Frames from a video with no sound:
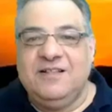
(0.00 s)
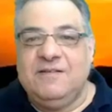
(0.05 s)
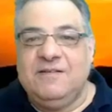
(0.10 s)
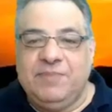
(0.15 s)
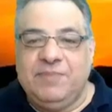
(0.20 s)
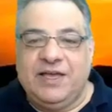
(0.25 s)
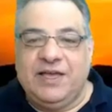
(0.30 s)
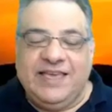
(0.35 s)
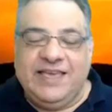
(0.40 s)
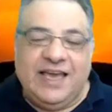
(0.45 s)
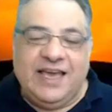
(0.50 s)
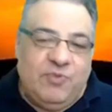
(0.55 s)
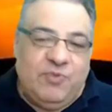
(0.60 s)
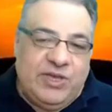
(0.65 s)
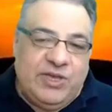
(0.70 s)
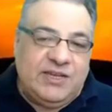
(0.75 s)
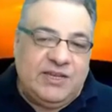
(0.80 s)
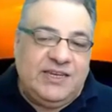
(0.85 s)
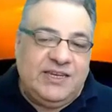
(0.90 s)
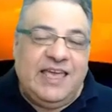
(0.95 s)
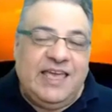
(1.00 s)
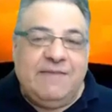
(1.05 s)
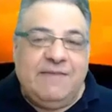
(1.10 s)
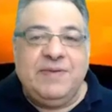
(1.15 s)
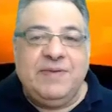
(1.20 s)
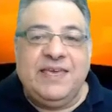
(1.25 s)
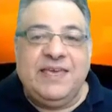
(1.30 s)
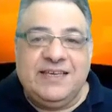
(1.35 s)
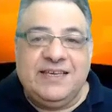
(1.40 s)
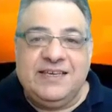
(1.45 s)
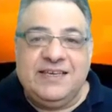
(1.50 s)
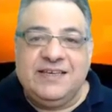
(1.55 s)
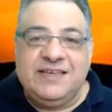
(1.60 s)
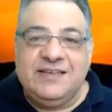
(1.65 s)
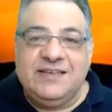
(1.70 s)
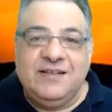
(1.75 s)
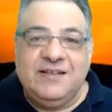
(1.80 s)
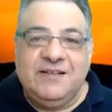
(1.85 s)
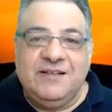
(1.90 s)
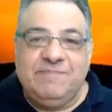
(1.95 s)
But yeah, we can nitpick,
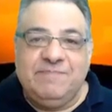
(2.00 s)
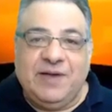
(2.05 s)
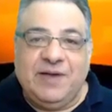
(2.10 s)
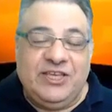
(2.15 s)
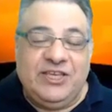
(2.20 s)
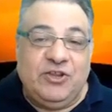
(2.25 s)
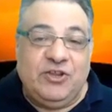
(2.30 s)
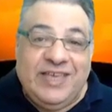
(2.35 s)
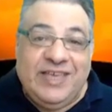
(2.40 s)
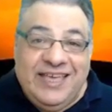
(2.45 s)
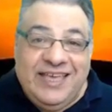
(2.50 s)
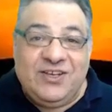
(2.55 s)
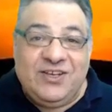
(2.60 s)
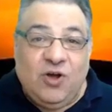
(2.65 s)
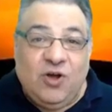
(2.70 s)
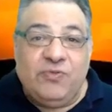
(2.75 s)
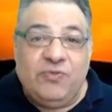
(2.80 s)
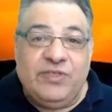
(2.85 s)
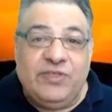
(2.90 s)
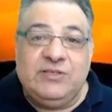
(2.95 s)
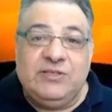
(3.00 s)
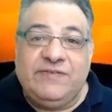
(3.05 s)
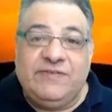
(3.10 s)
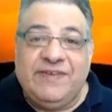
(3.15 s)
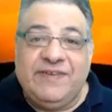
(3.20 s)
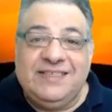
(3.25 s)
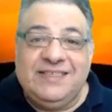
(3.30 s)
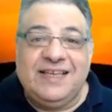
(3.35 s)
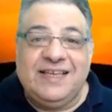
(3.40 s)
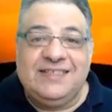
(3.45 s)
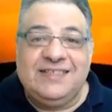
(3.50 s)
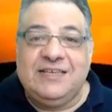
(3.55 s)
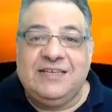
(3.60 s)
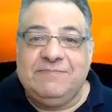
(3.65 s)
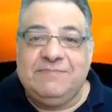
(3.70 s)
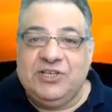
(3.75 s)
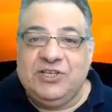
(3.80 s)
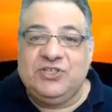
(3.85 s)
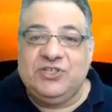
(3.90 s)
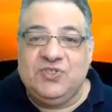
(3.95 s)
but, you know, he got those fantastic
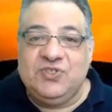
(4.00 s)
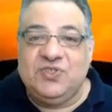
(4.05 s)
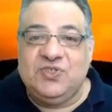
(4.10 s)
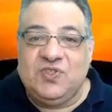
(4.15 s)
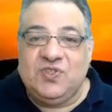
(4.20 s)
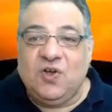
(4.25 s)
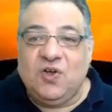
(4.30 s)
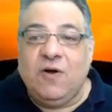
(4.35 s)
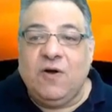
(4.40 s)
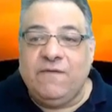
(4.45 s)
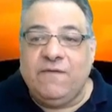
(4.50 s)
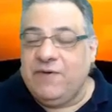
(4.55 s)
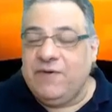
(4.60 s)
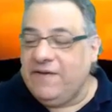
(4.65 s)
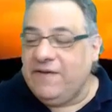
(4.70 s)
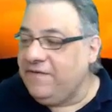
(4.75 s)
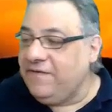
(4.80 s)
positions to start off with.